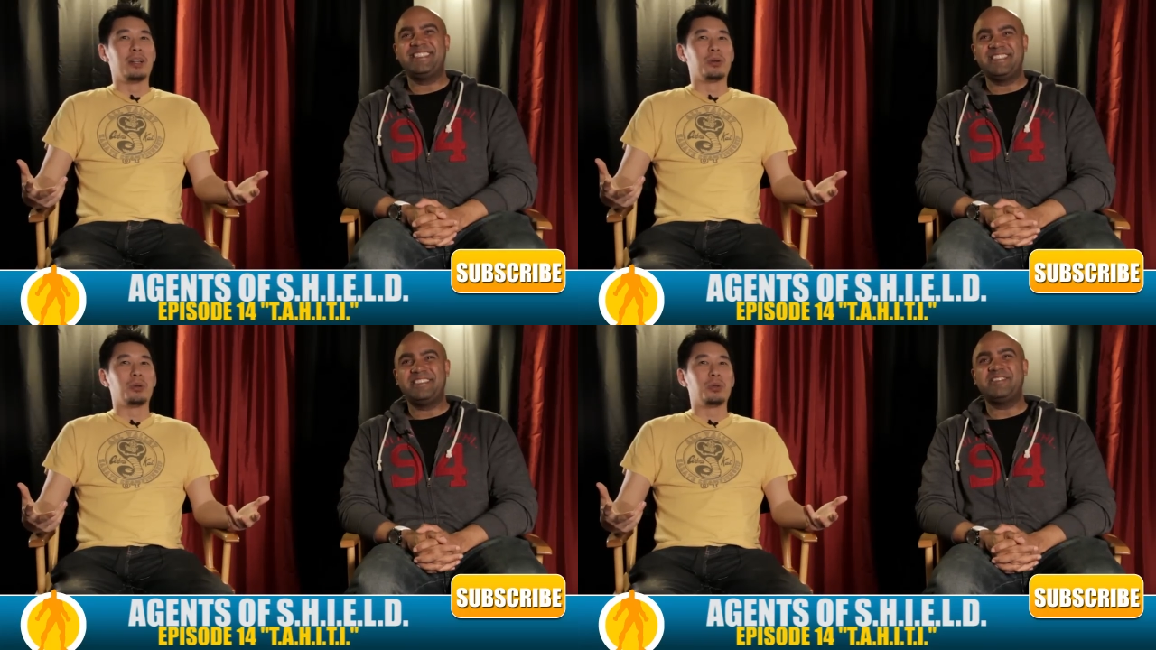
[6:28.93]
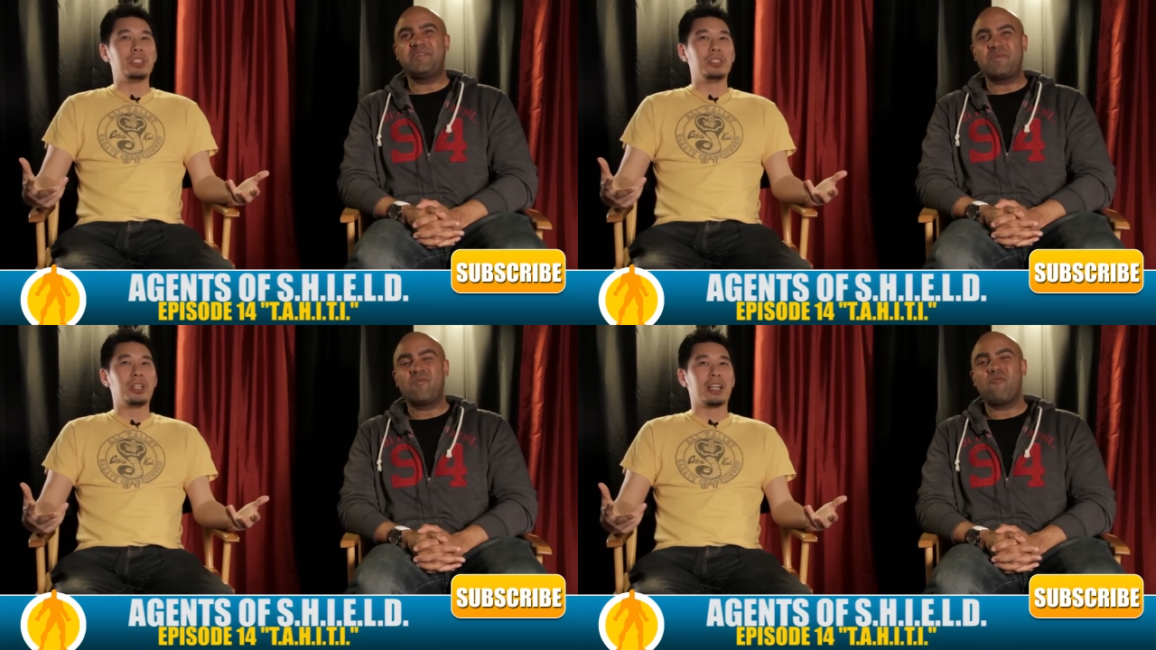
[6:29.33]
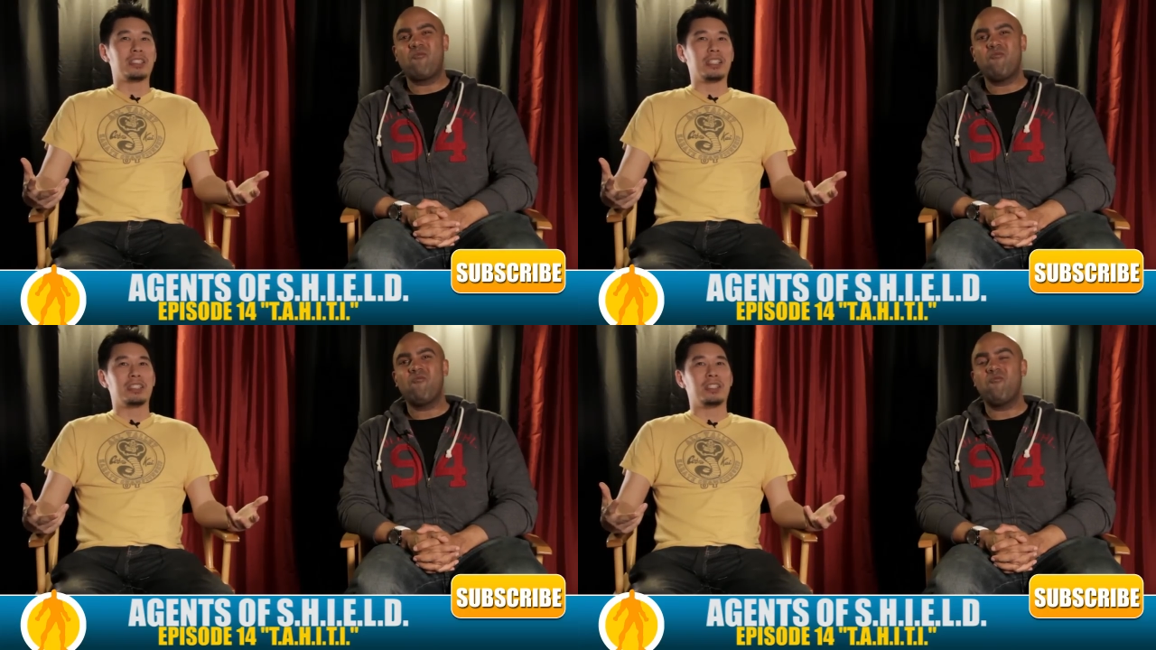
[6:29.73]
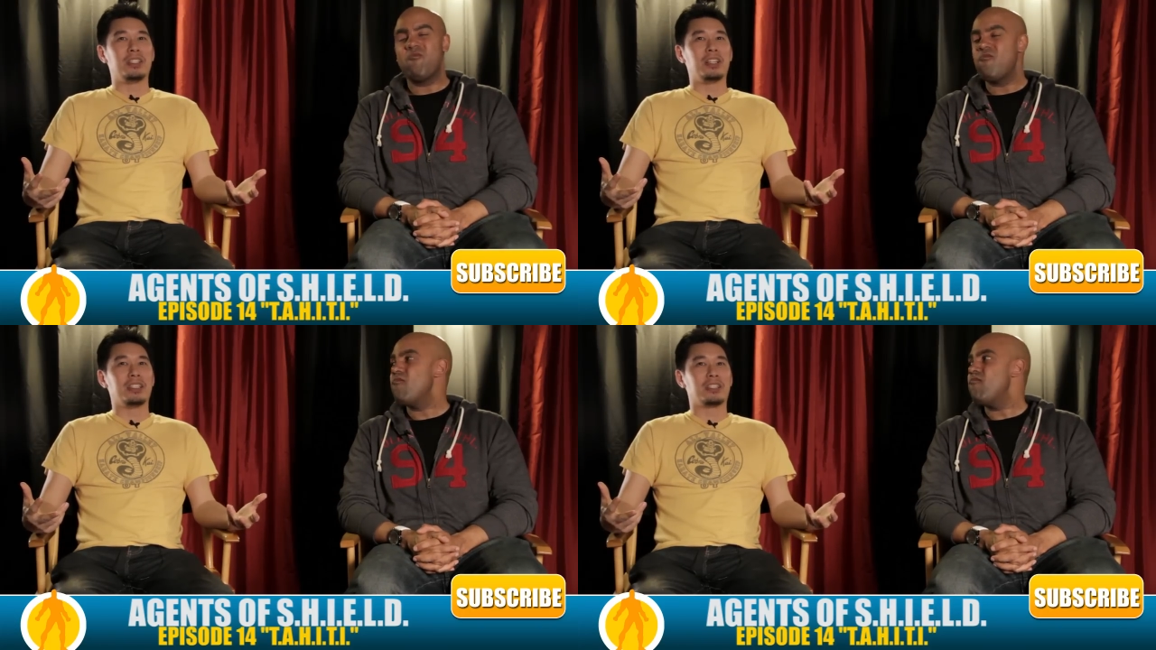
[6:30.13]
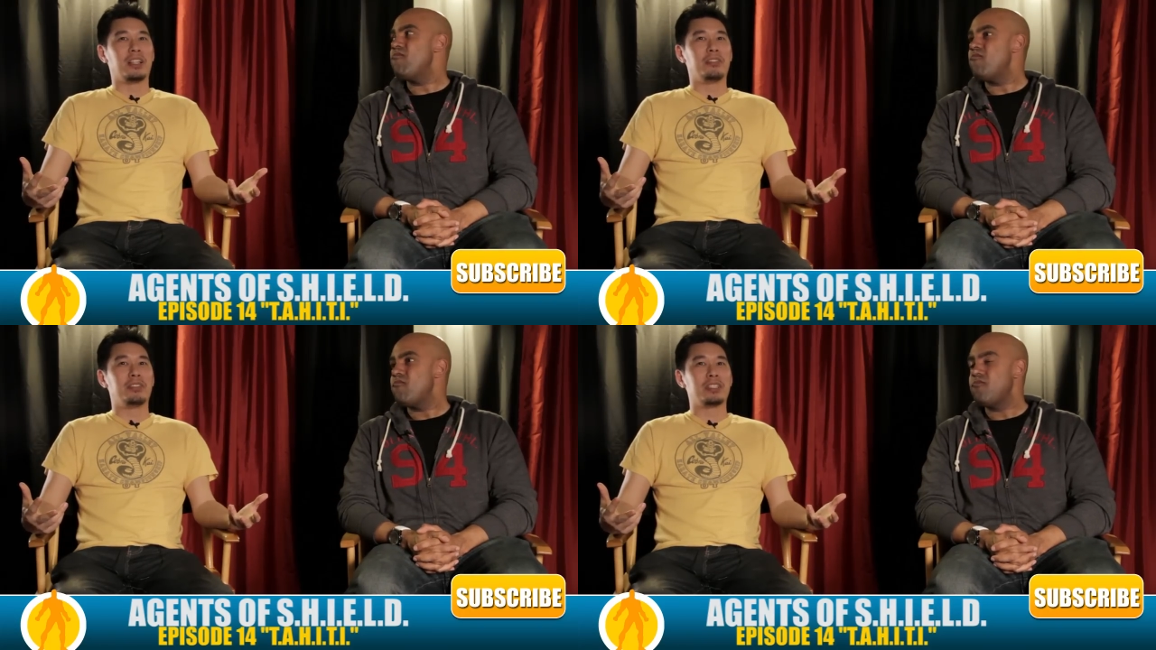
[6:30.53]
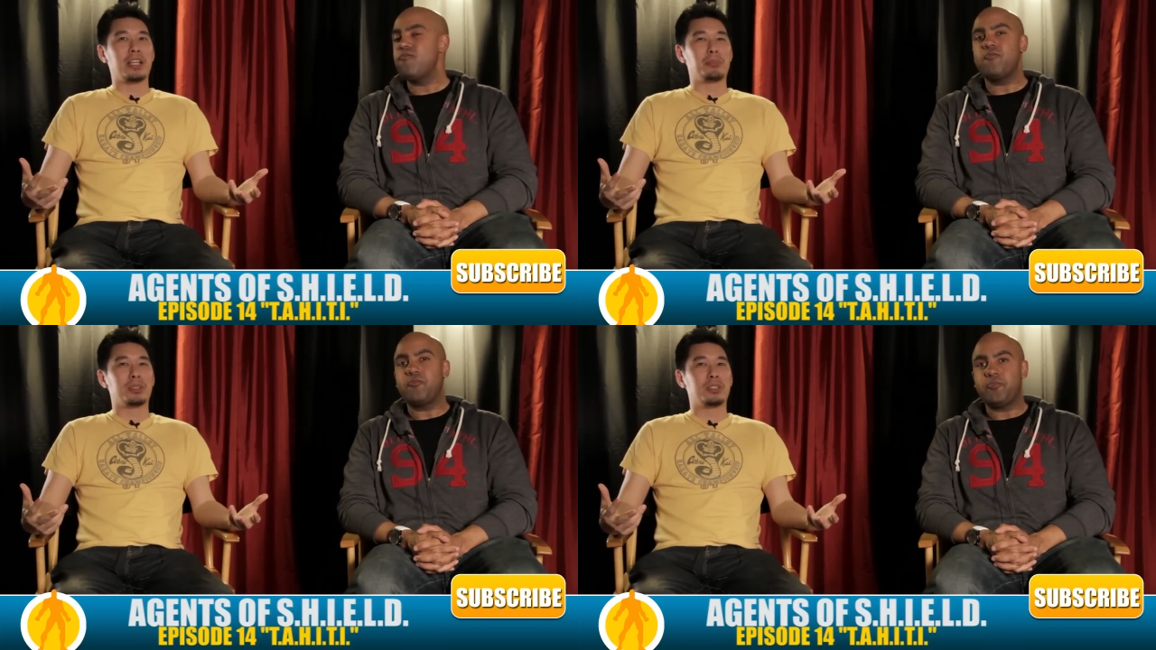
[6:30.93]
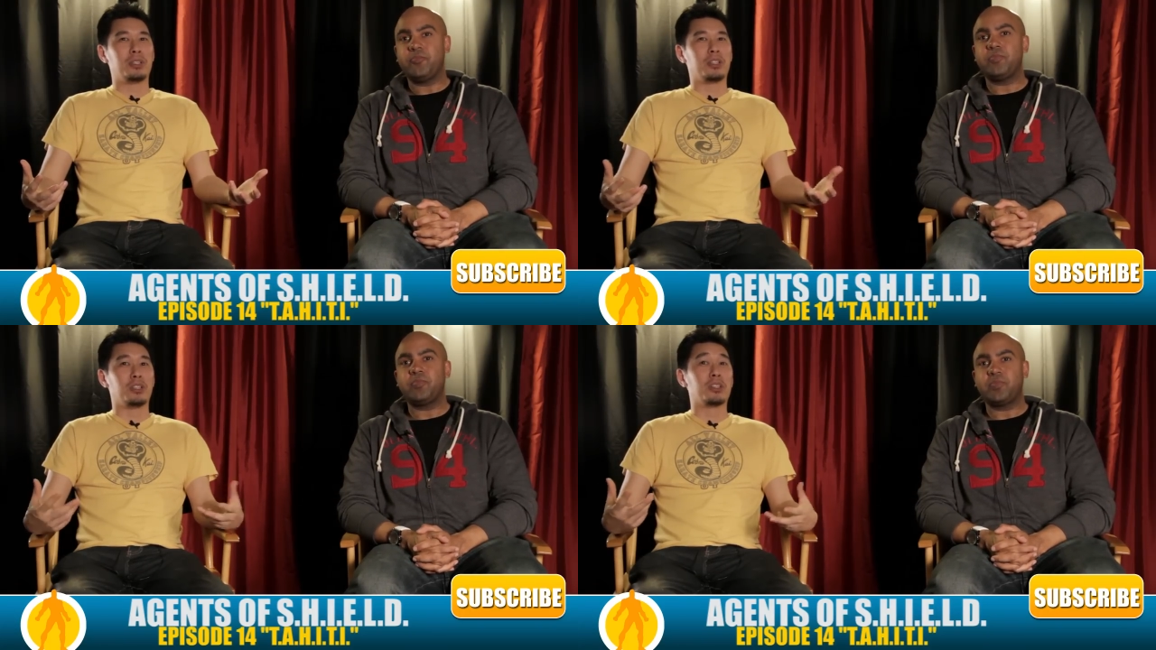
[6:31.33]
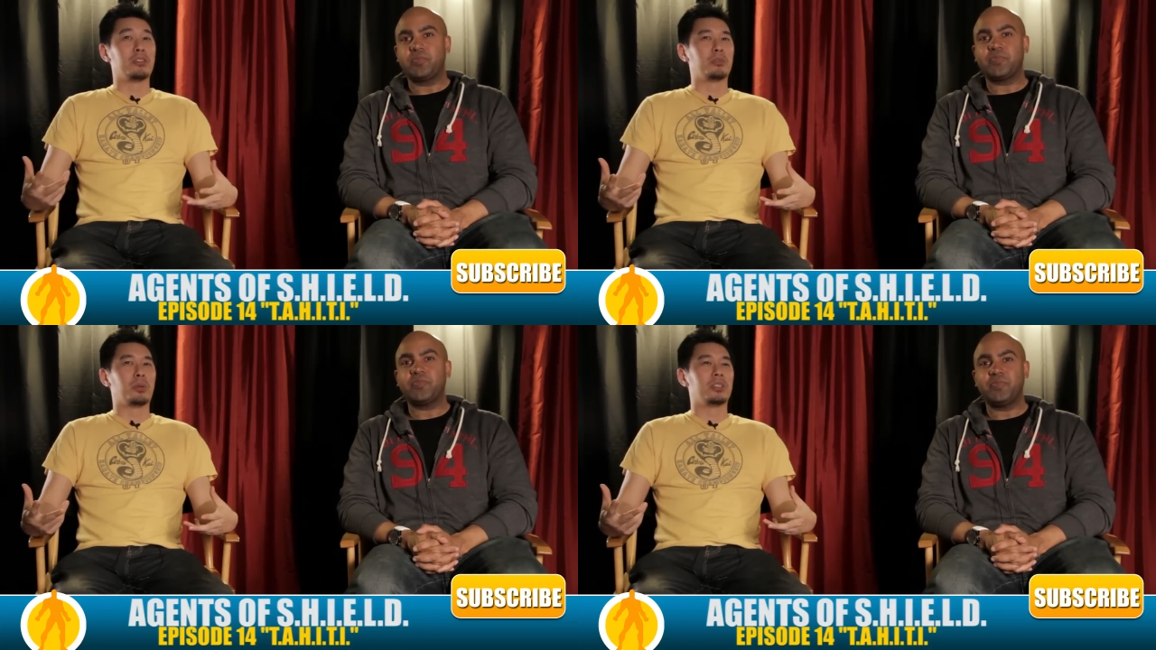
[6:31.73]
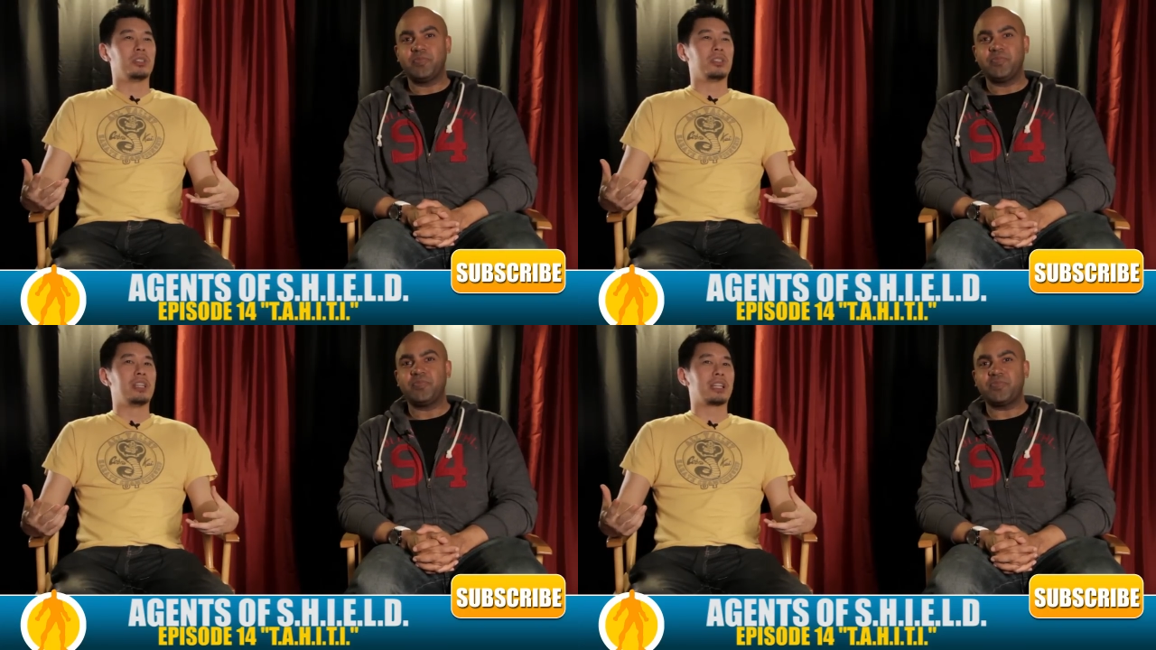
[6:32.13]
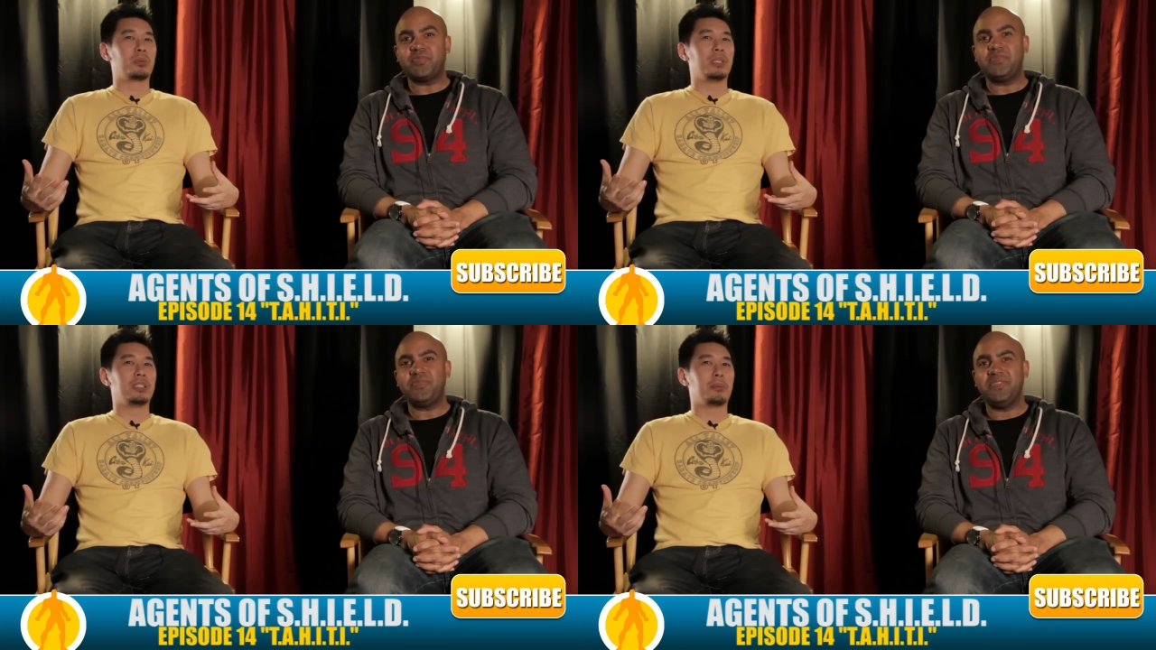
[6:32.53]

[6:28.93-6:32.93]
Speaker 1: know. What did you guys think? Do you guys love this episode? Are you looking forward to next week's